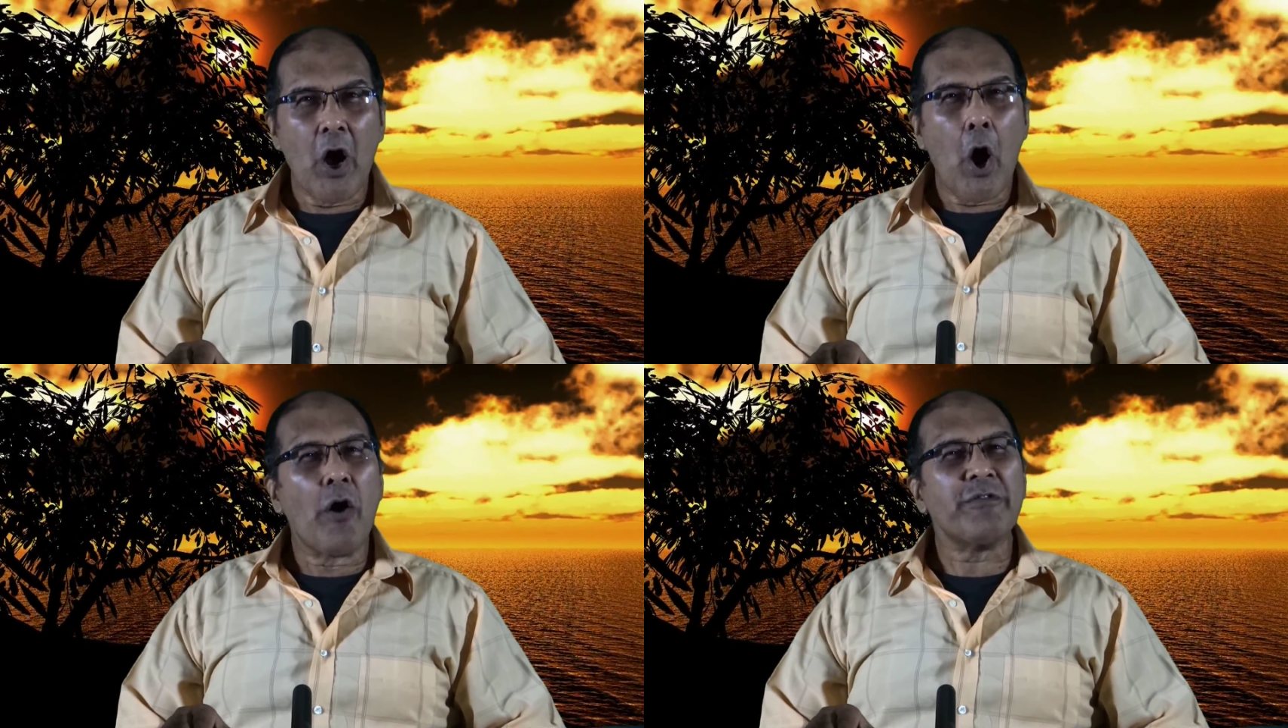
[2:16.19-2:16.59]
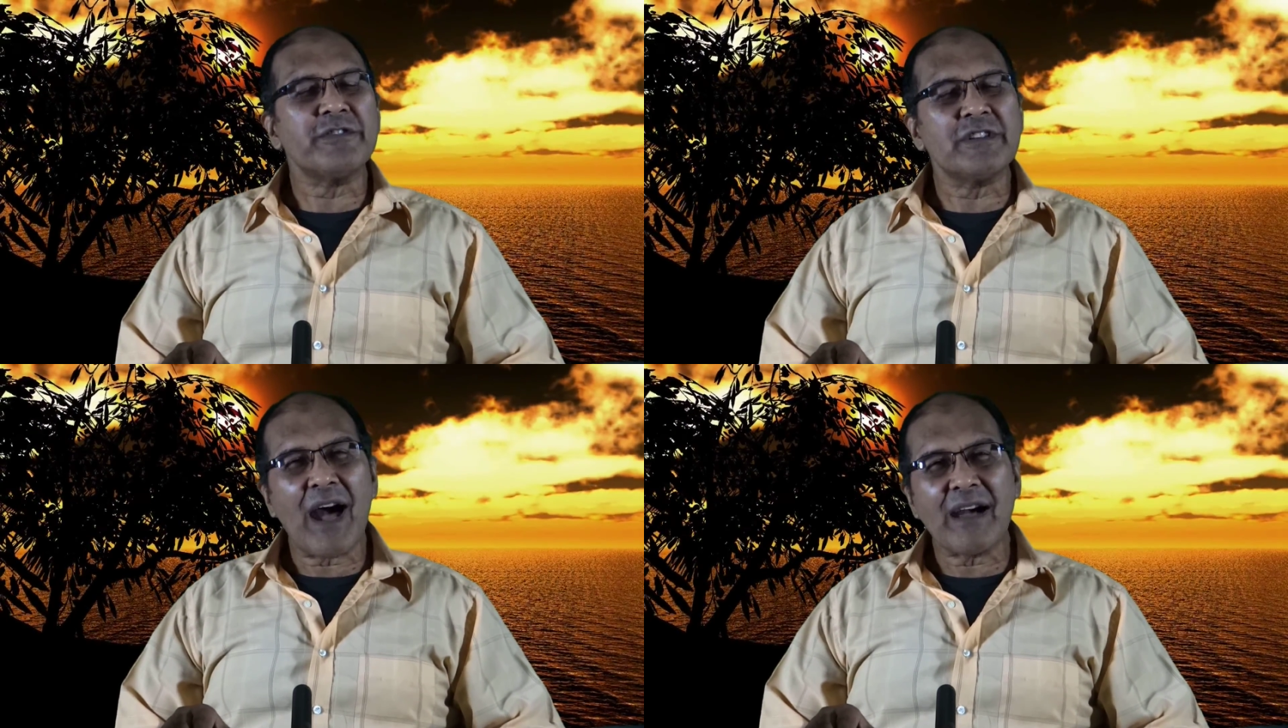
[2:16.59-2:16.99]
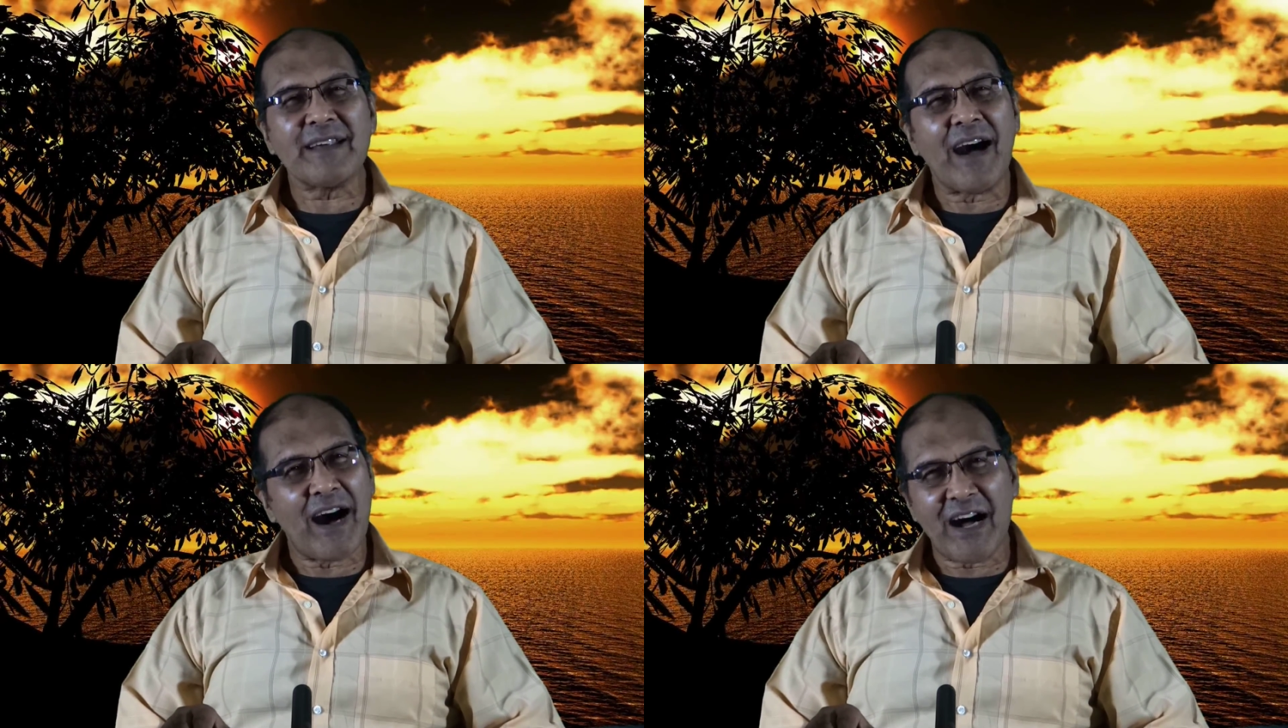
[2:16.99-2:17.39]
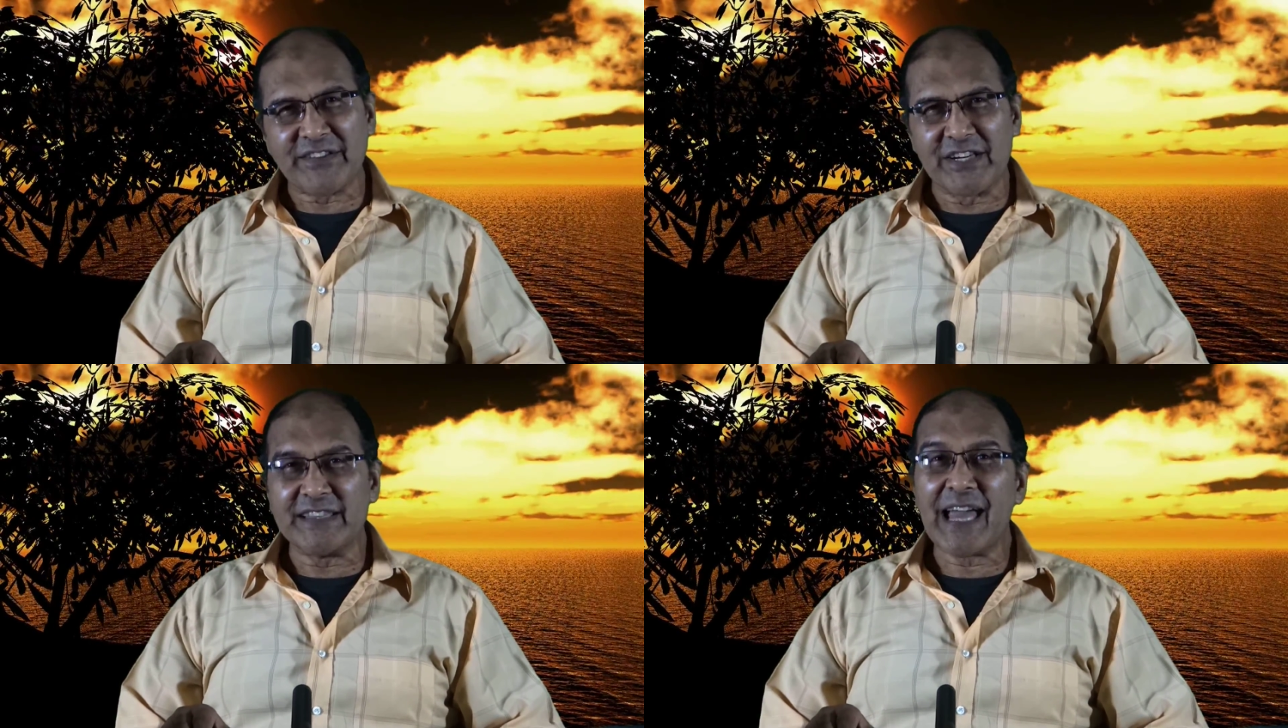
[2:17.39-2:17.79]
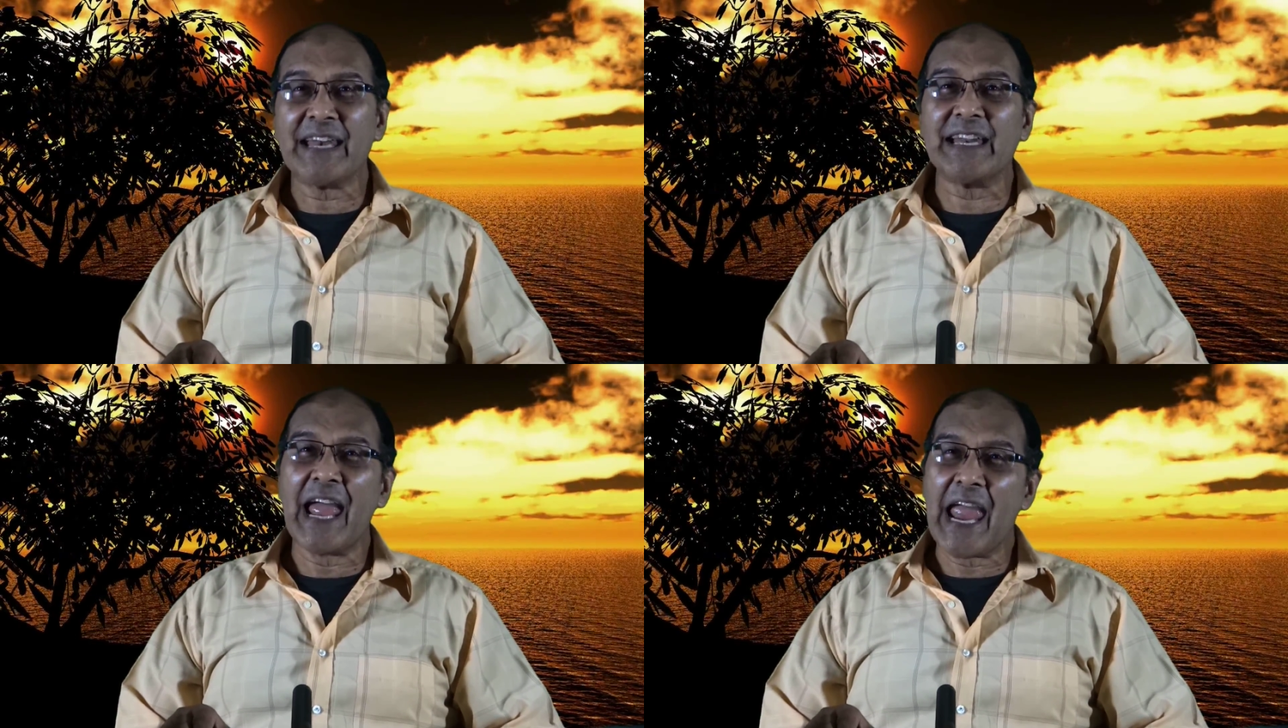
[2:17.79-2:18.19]
of none other
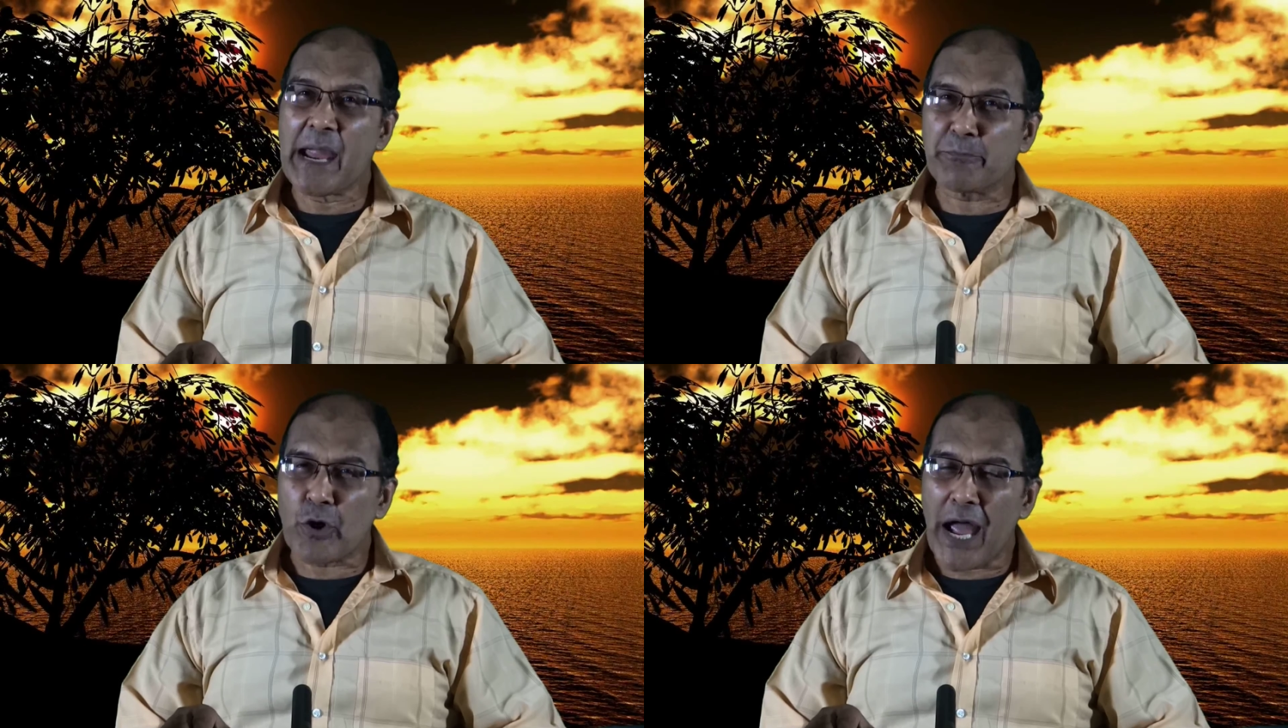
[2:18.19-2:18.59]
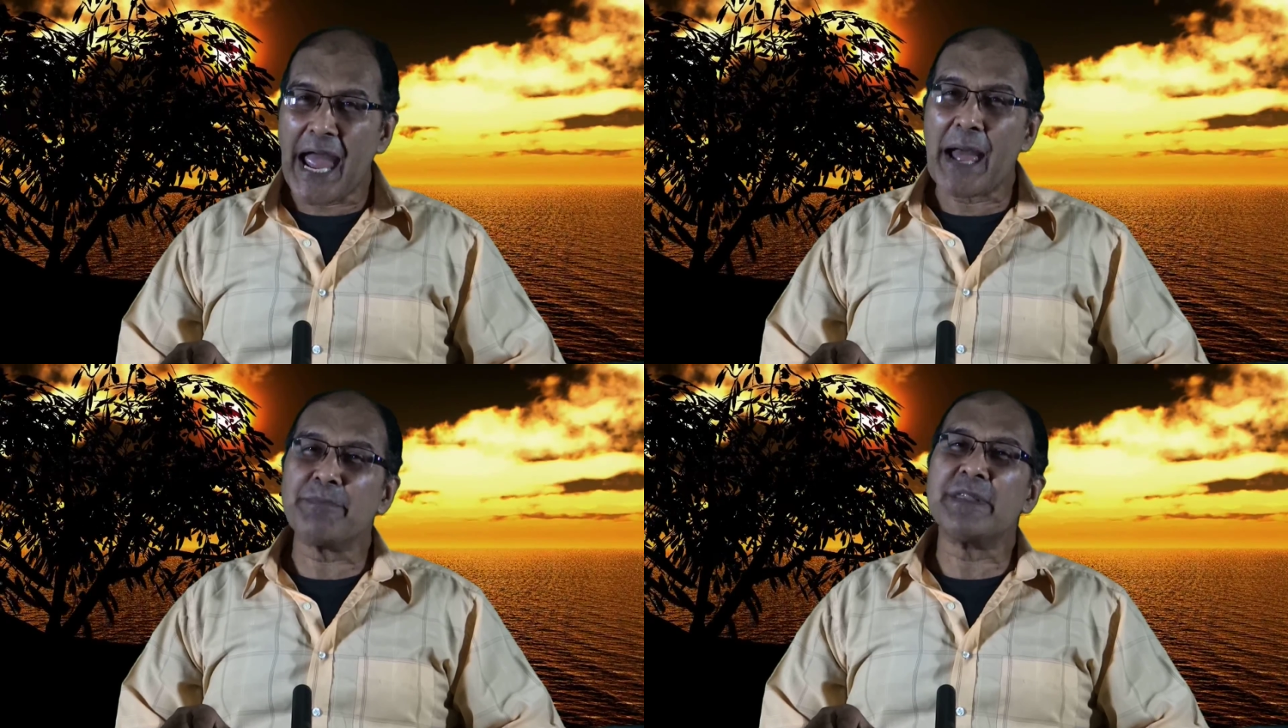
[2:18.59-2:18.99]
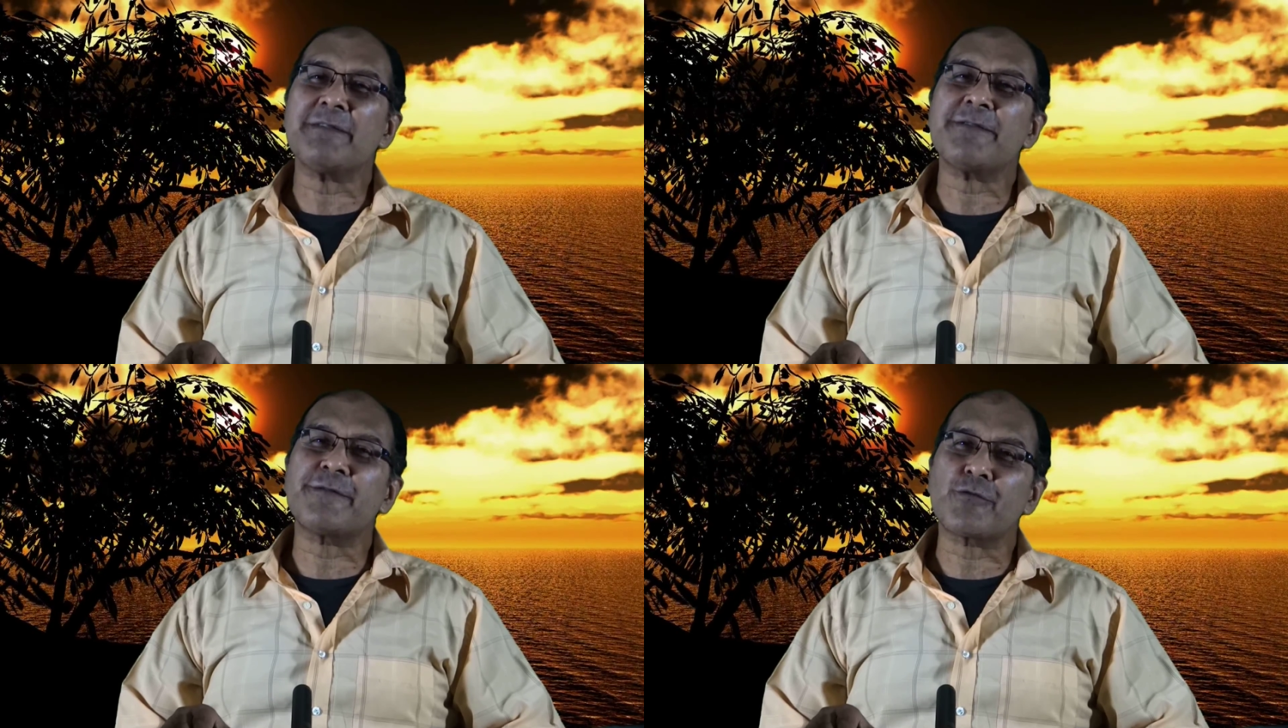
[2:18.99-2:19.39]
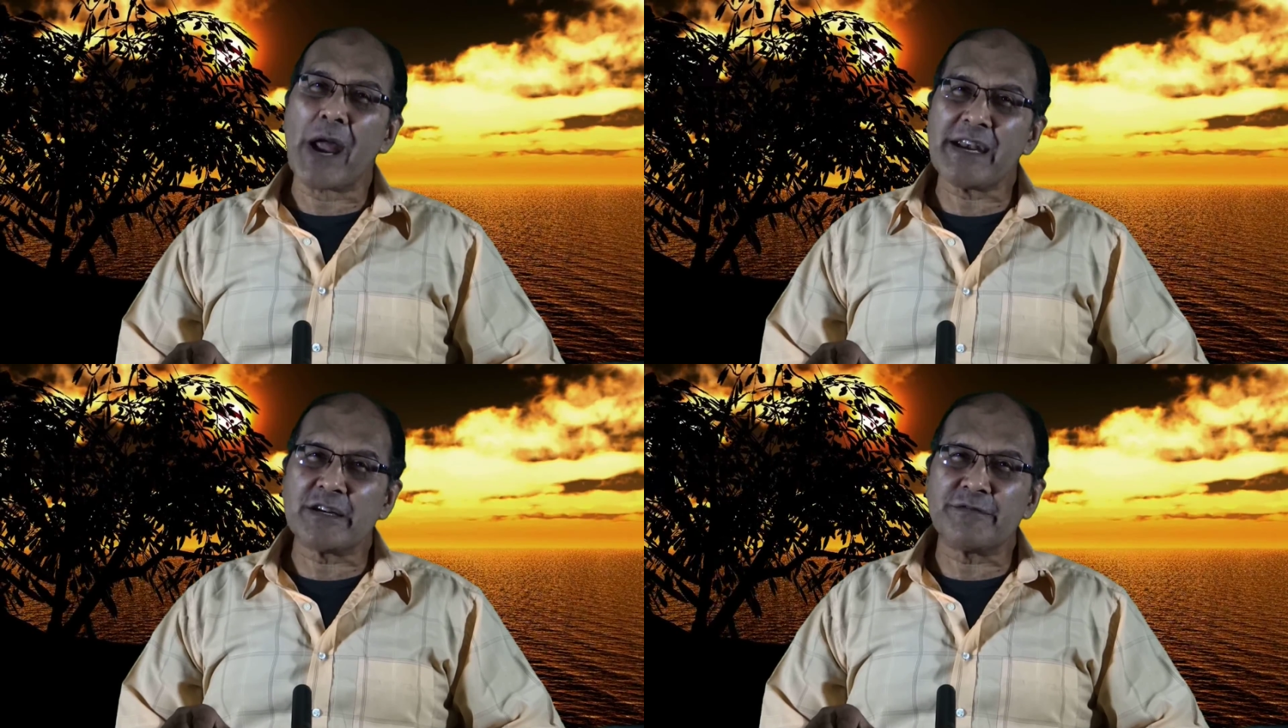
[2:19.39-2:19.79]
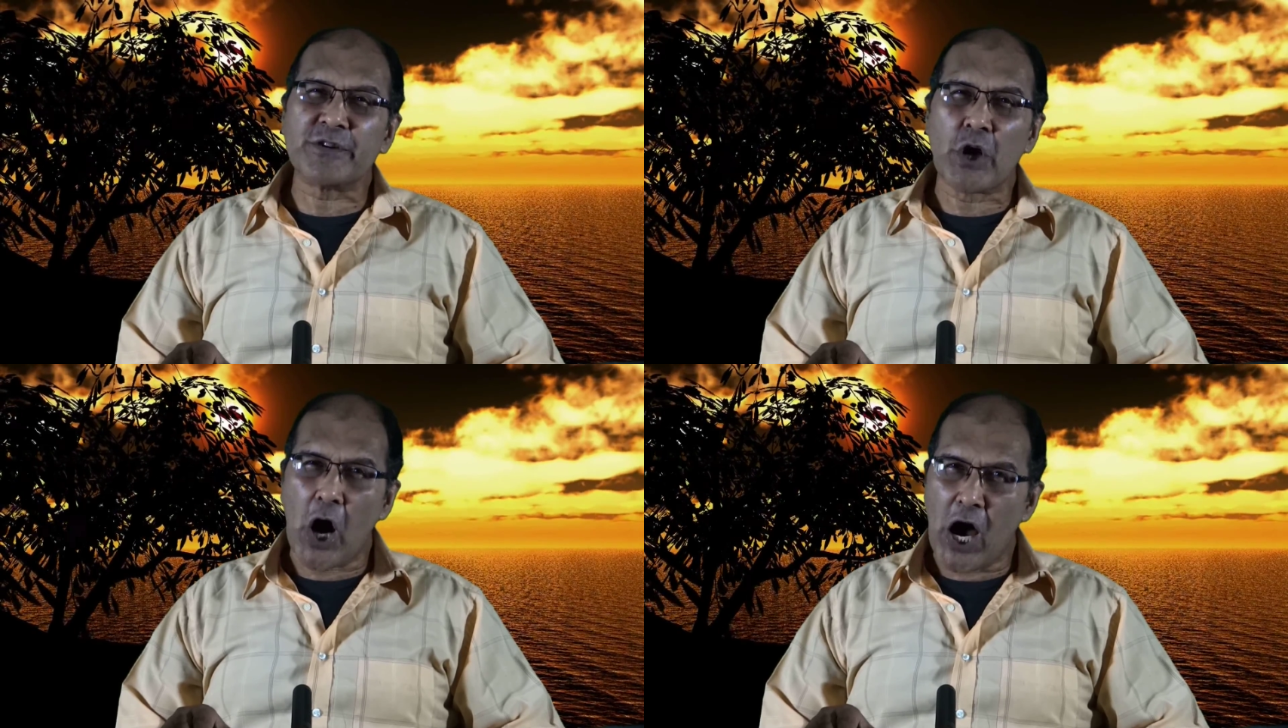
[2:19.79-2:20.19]
than Abraham, the friend of
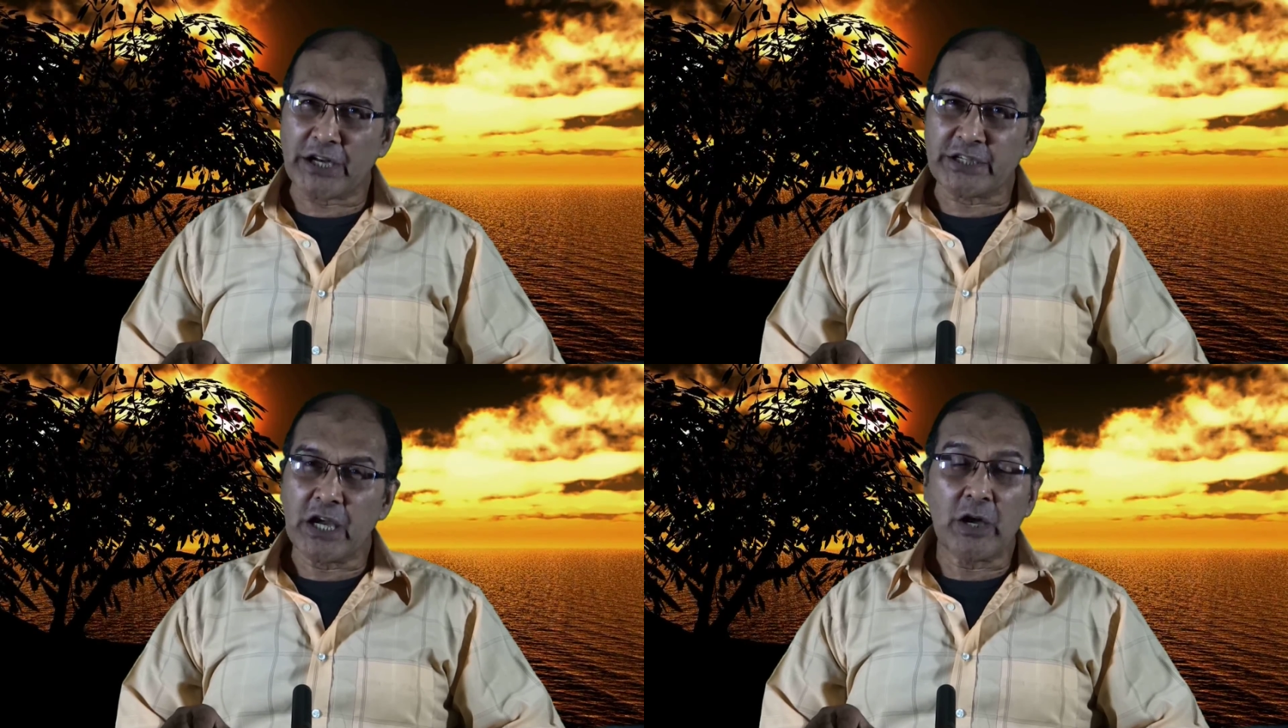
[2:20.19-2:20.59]
God,